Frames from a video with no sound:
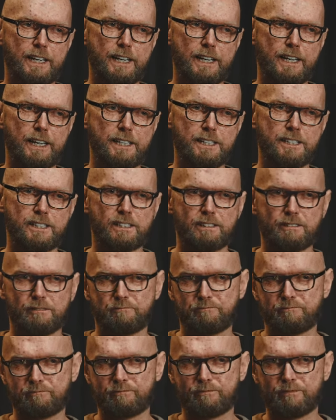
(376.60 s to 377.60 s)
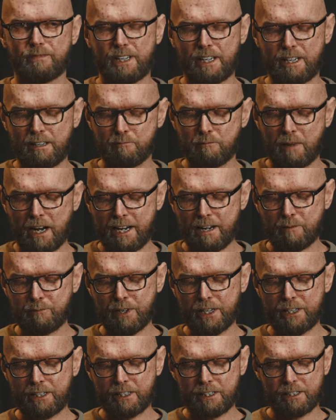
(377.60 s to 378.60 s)
is, in my
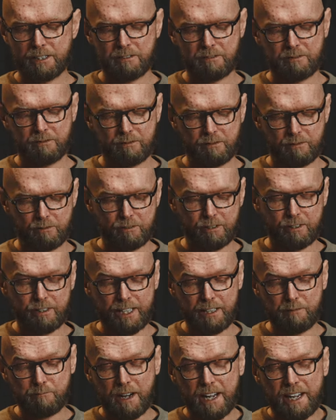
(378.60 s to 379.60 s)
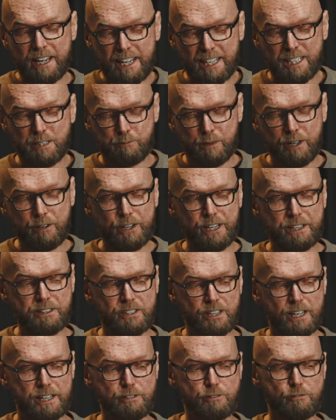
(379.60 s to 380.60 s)
opinion, or in my
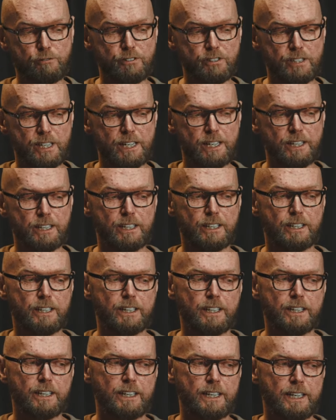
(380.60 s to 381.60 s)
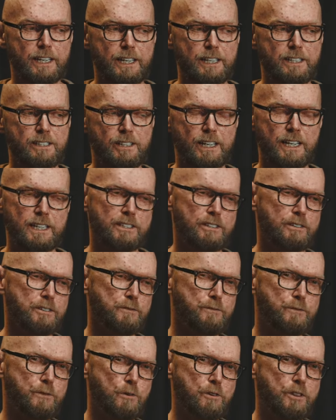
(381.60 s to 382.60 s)
experience, I should say, it's on
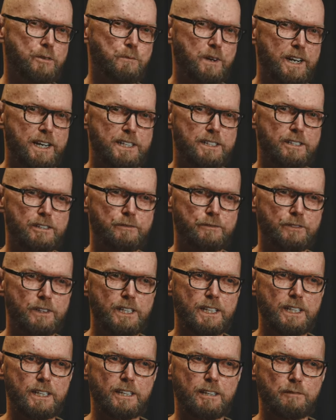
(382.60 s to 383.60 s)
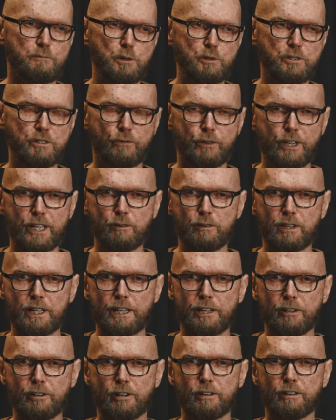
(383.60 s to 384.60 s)
a 4th place of the most
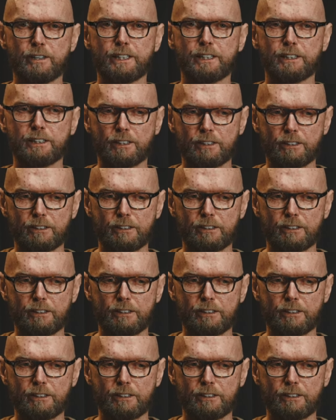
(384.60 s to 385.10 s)
frequently occurring